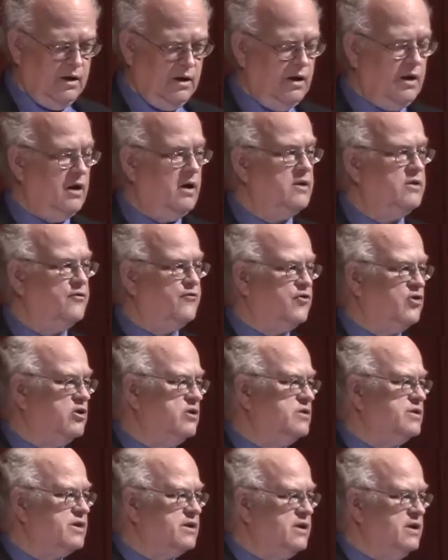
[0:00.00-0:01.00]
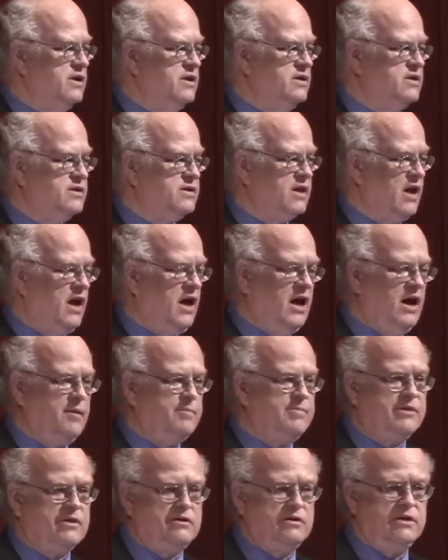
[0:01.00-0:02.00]
Uh, the first is
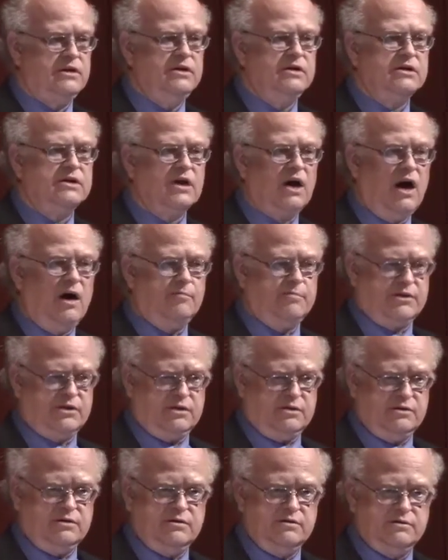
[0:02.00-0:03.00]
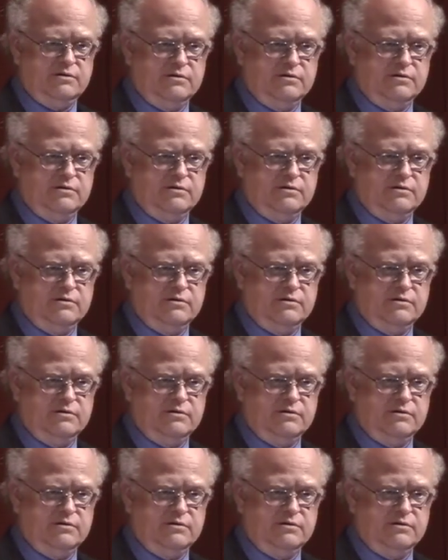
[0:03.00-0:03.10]
absolutely incompetent